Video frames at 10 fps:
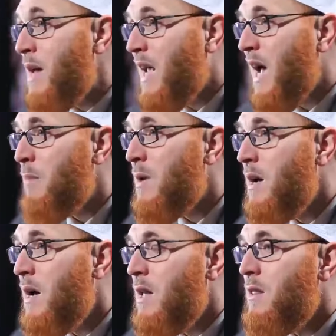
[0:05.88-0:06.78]
the Kaaba,
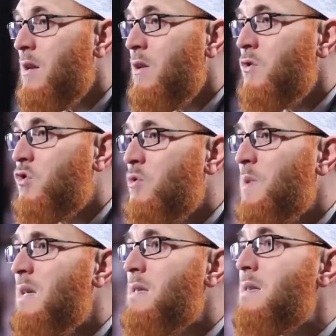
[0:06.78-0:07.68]
there used to
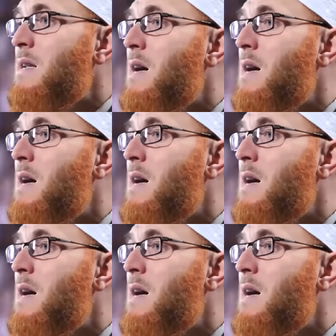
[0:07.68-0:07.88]
be three